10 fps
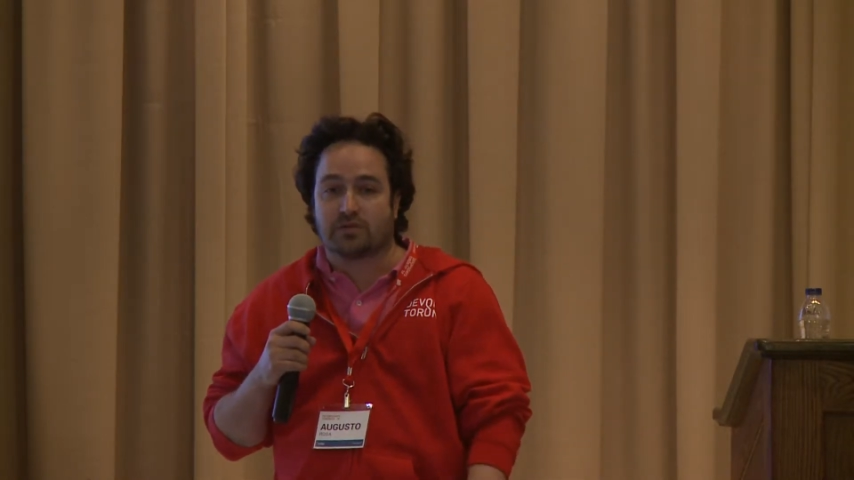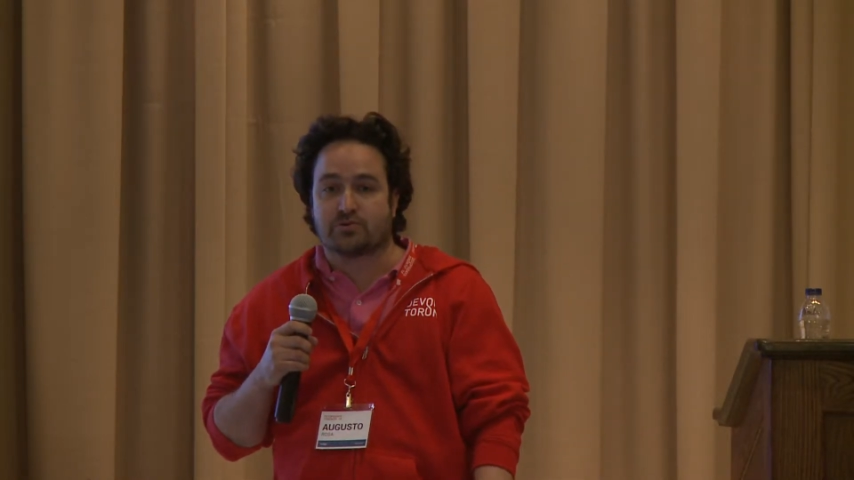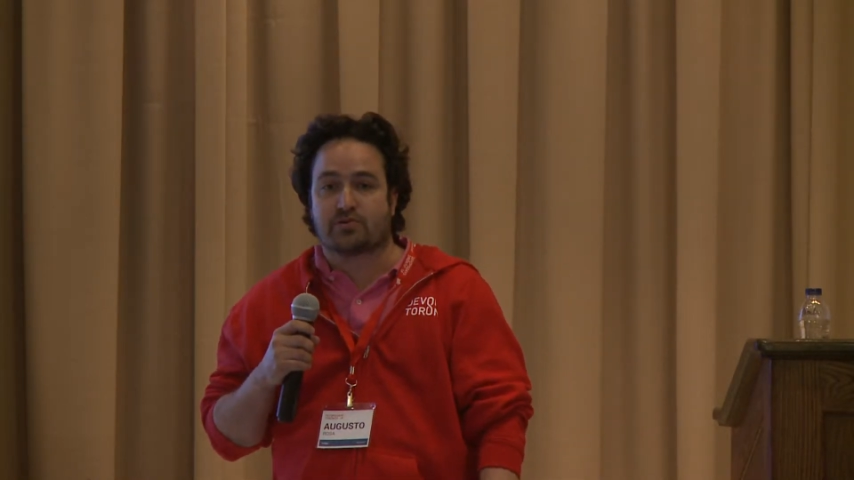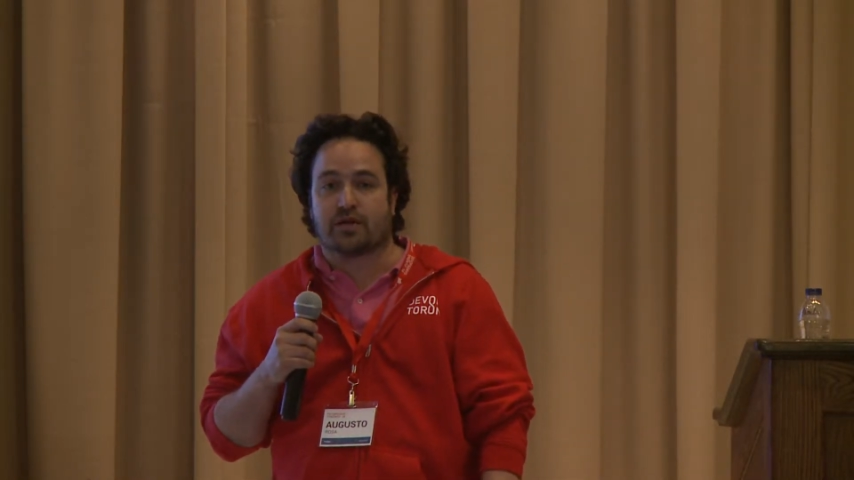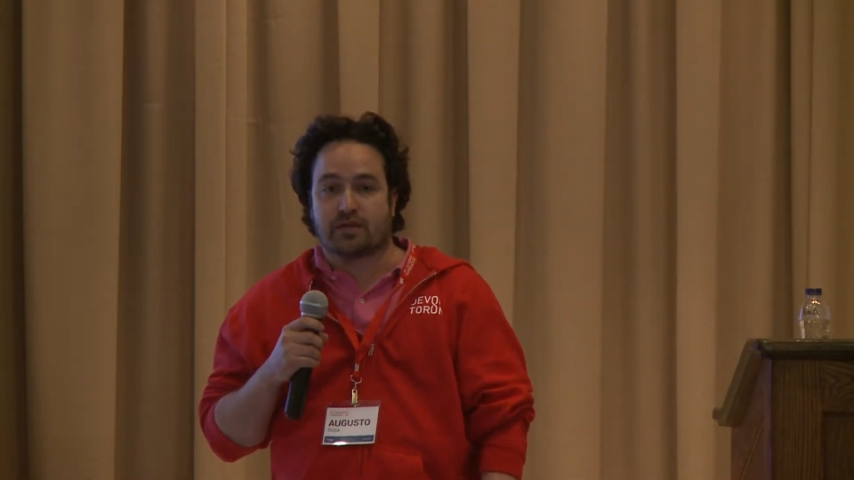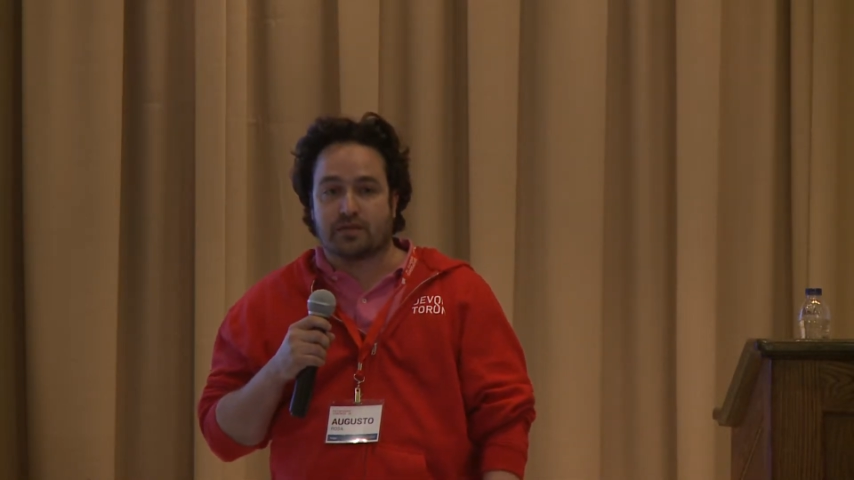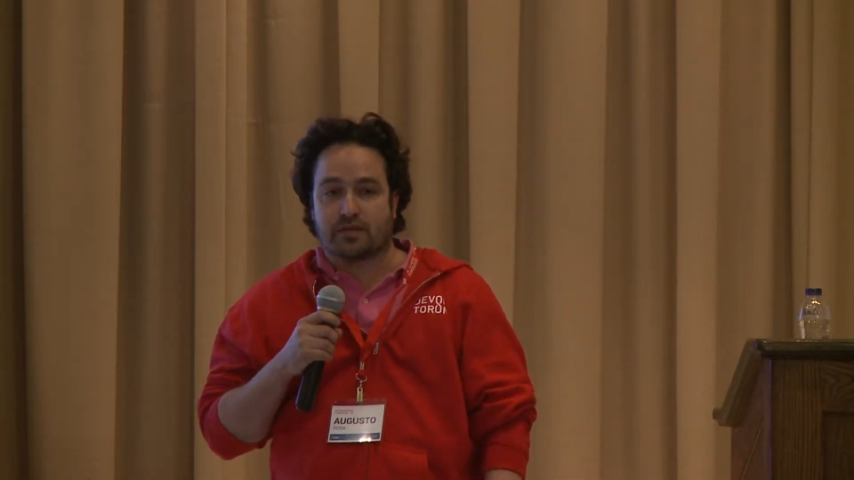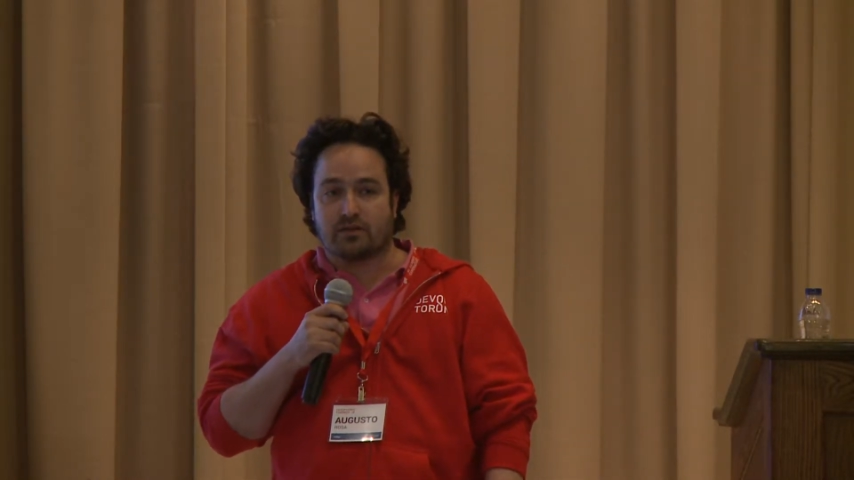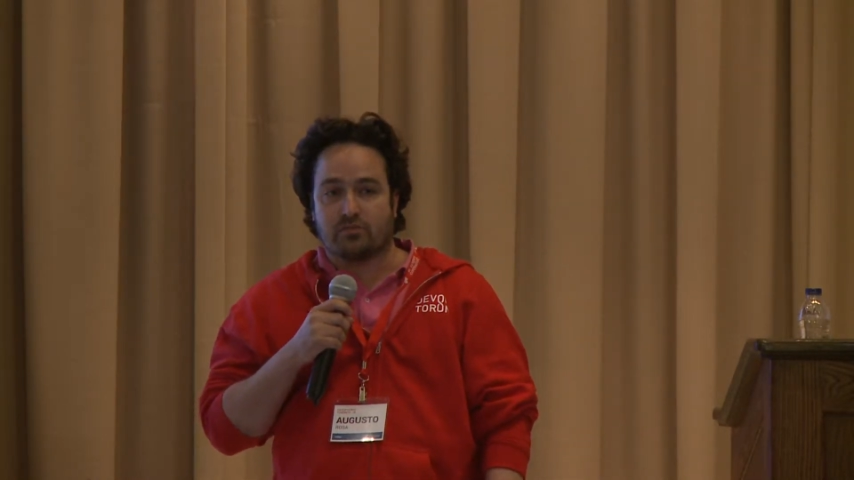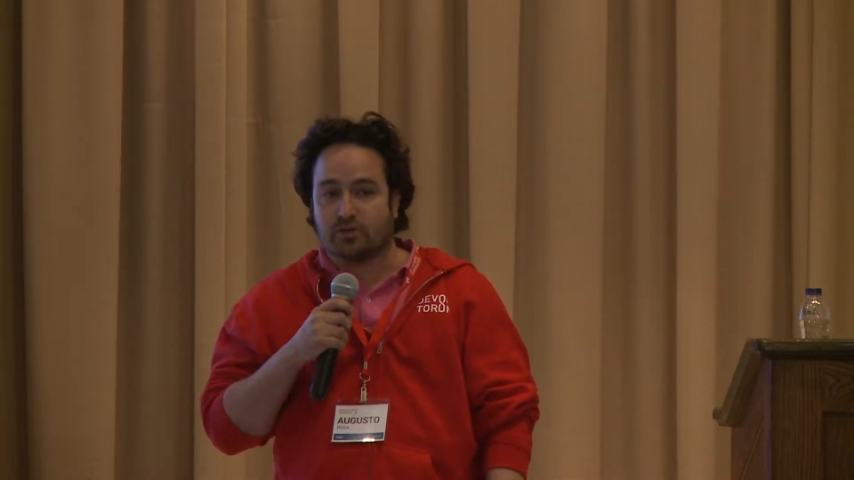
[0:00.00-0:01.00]
Azure at
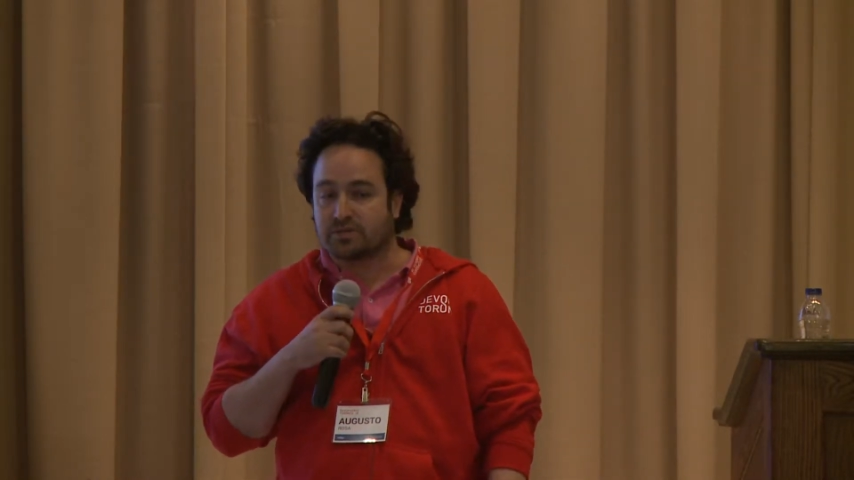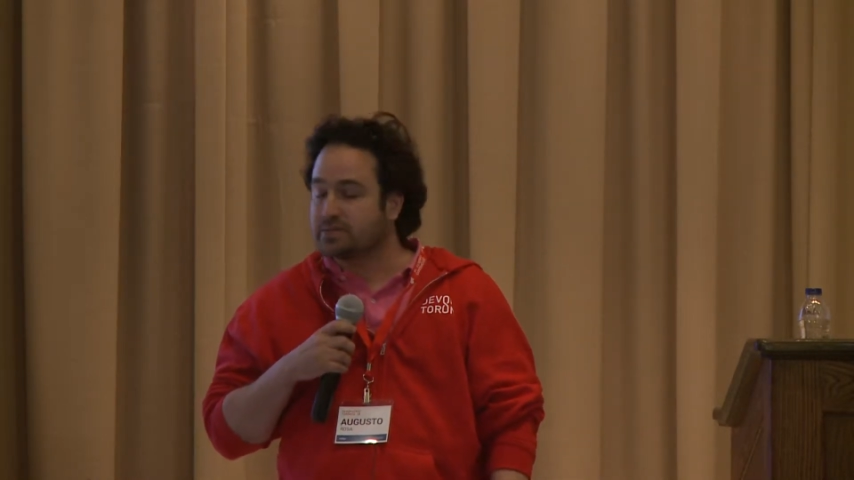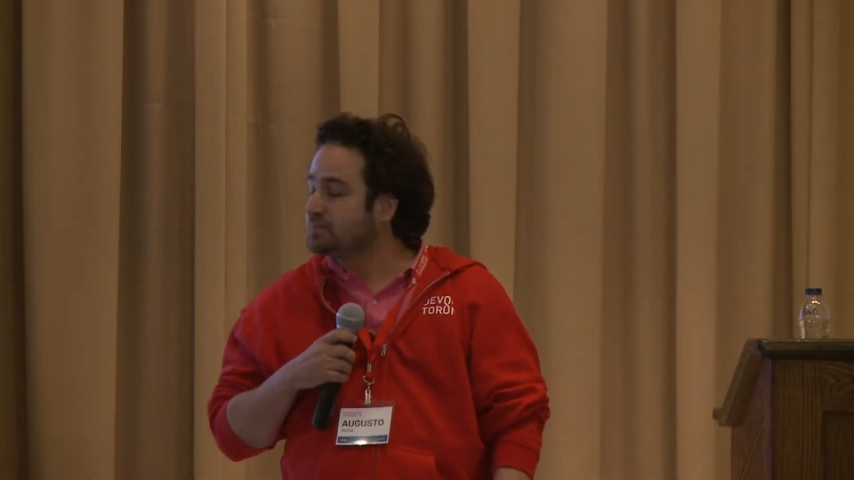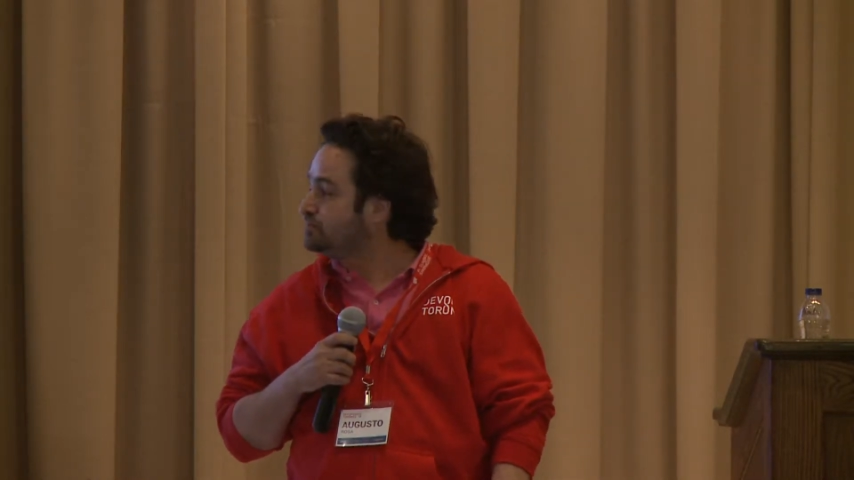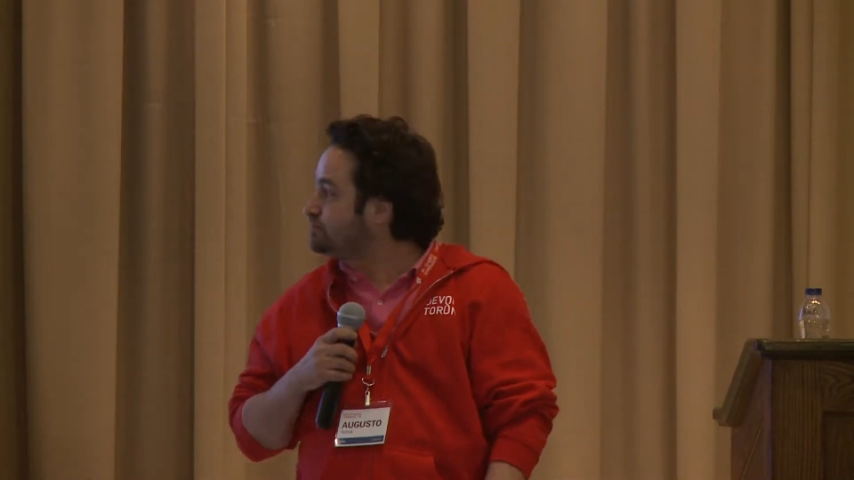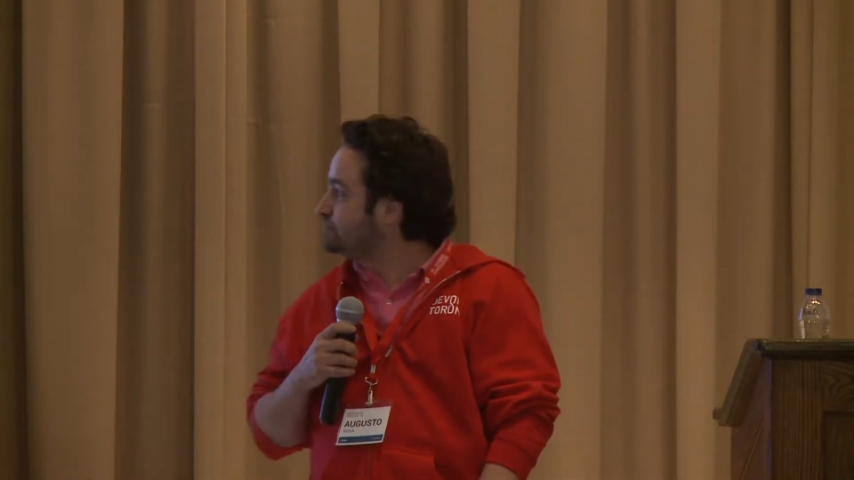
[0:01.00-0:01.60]
Indigo Books.